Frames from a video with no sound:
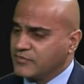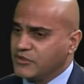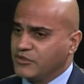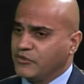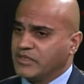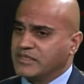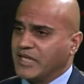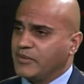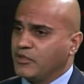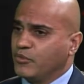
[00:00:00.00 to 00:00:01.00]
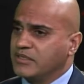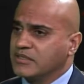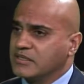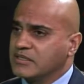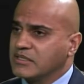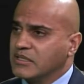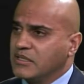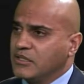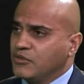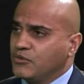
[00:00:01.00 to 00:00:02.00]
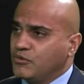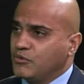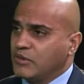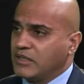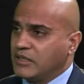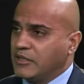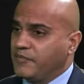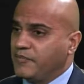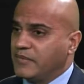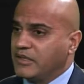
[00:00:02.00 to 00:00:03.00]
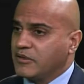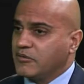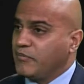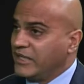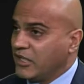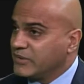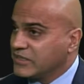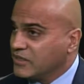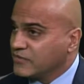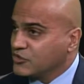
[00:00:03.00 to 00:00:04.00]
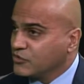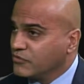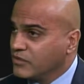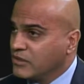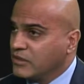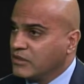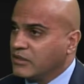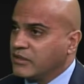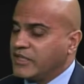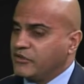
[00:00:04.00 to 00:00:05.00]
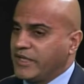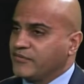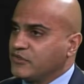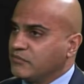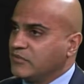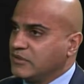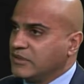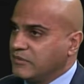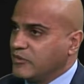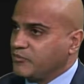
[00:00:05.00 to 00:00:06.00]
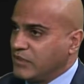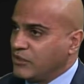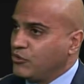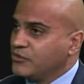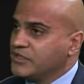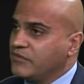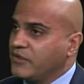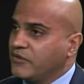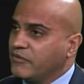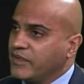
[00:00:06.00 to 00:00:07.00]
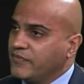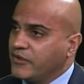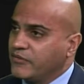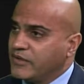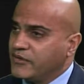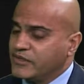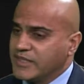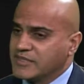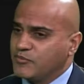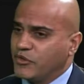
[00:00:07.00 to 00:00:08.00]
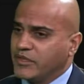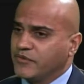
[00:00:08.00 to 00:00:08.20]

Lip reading: You're examining witnesses who may not be telling the truth, and you have to plug holes in their testimony.